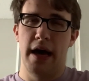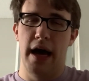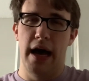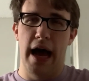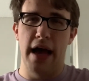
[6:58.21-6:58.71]

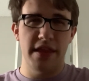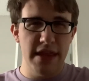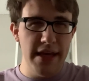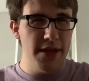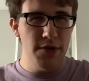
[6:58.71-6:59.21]
I
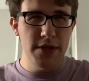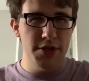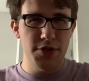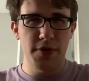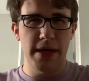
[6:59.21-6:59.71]
think you'll
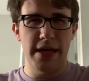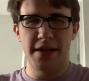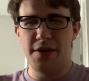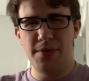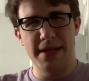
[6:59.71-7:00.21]
enjoy it.
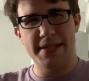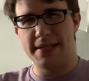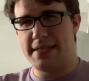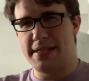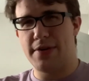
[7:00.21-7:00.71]
Don't
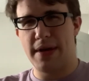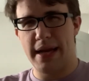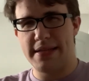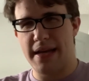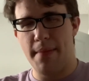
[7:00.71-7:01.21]
listen to the
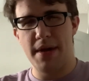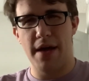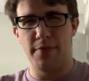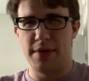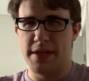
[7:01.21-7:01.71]
critics. I'm
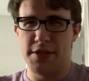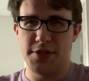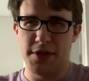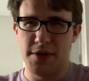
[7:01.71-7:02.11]
not really sure